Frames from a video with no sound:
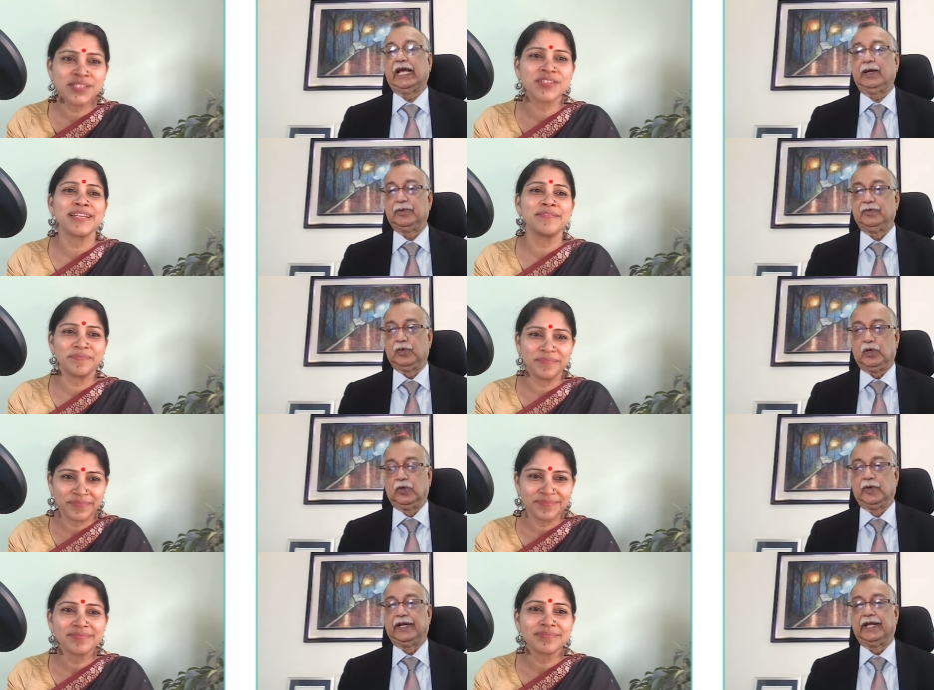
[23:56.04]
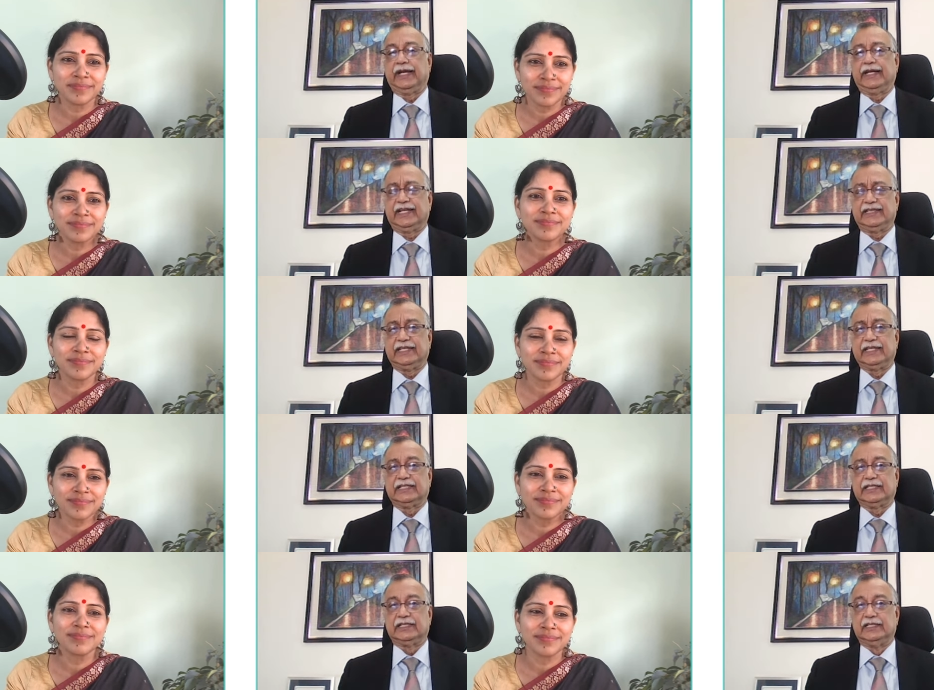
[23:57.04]
Speaker 1: That's happen right. overnight. I
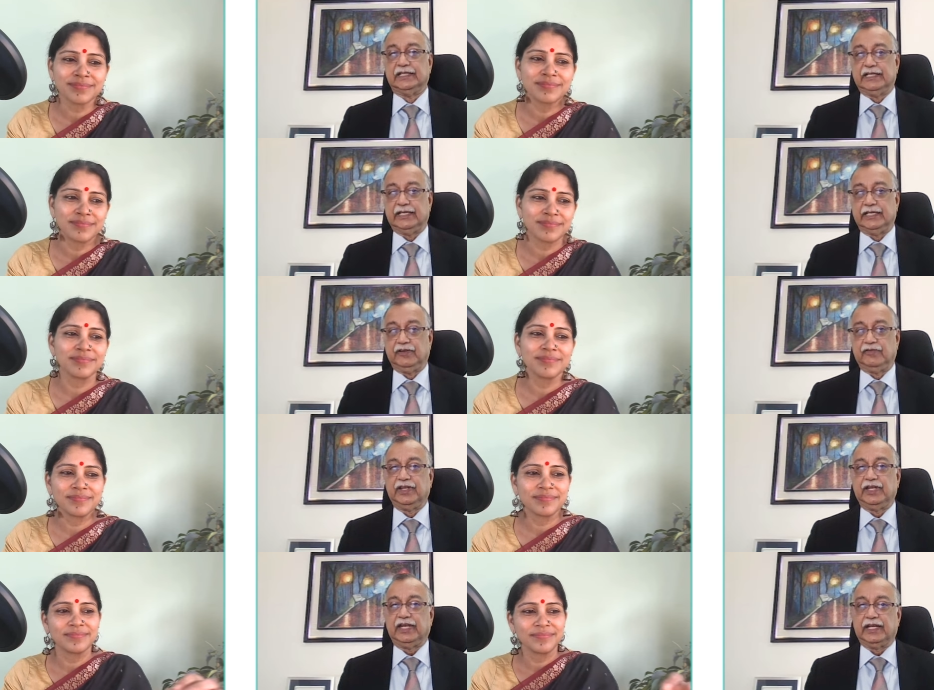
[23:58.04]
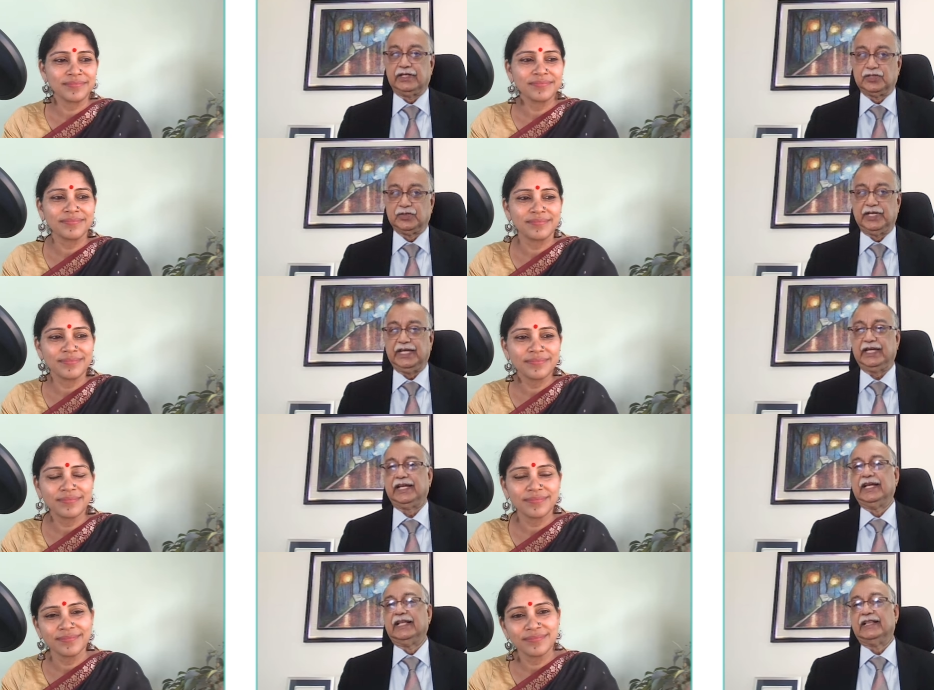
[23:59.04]
think uh, even uh,
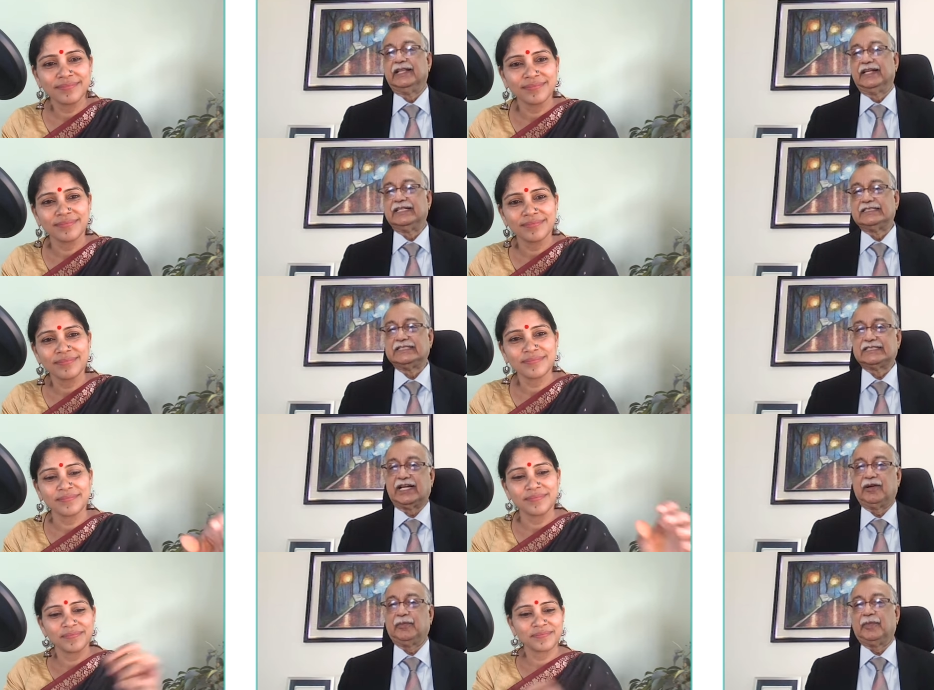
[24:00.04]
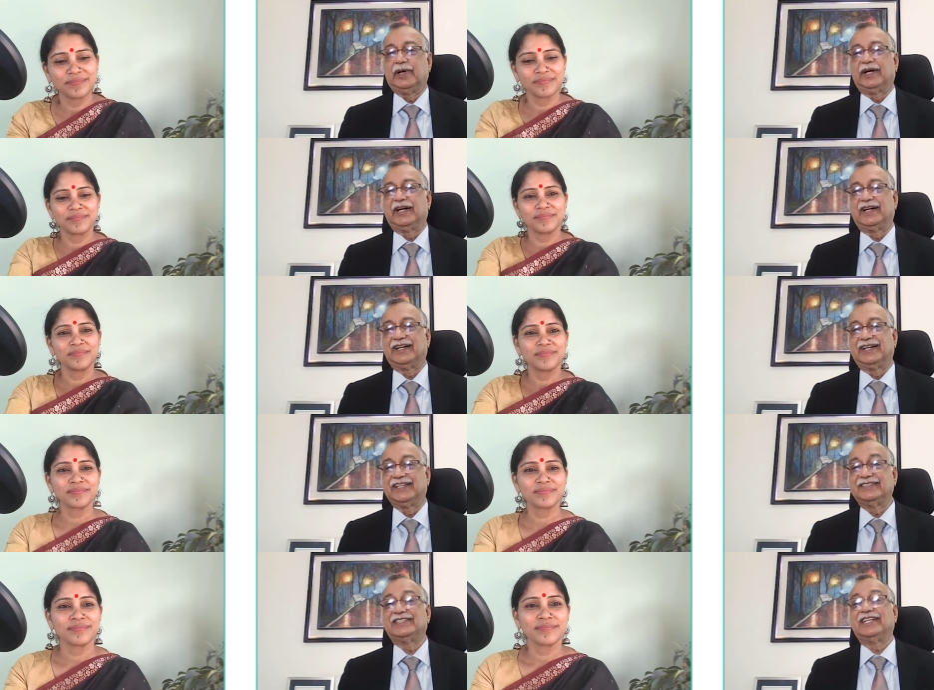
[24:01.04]
today, there is some uh,
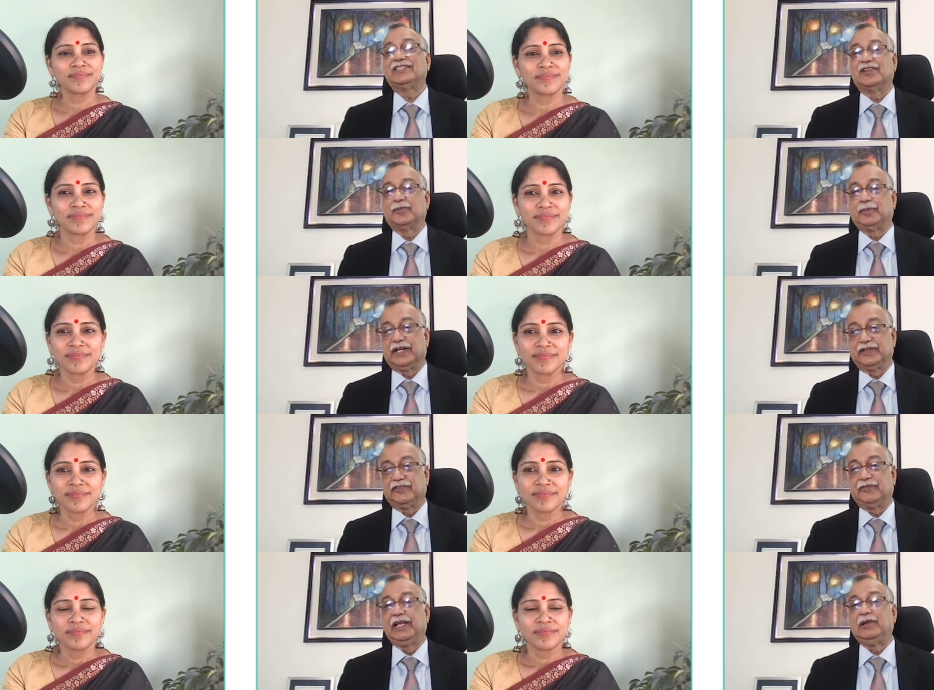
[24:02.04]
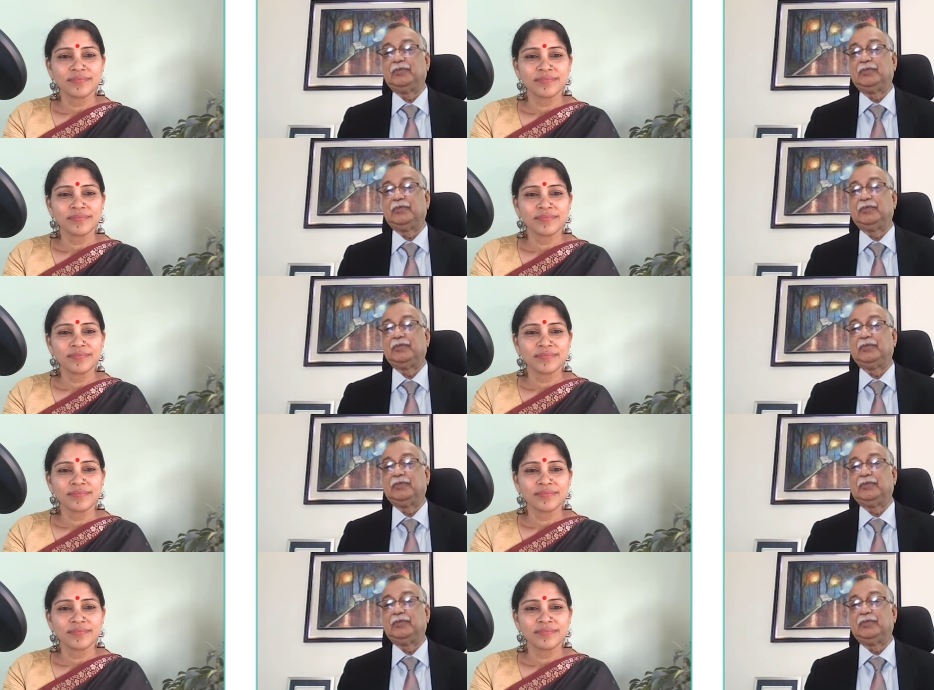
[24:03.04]
hesitation on part of male